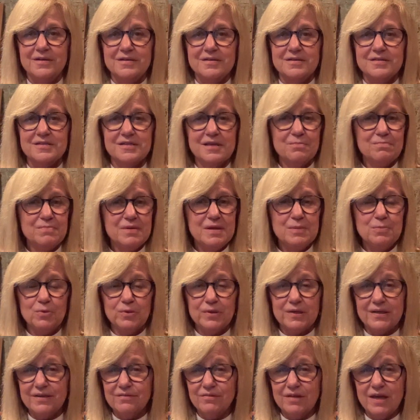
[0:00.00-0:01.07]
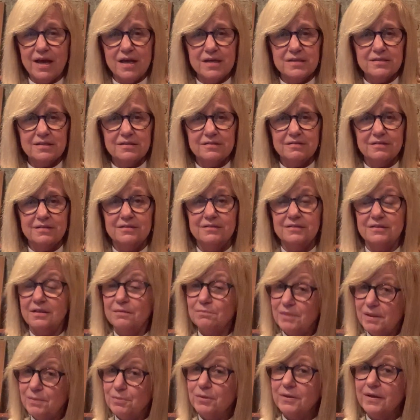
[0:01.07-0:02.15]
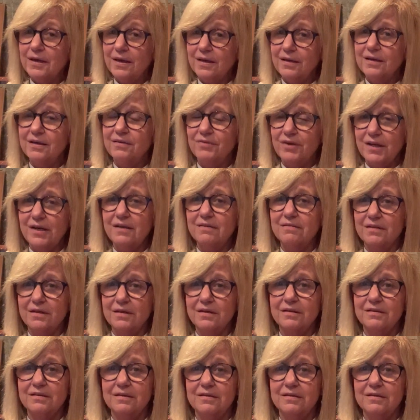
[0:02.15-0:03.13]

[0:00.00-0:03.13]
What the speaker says: some people can give less, some people can't give anything.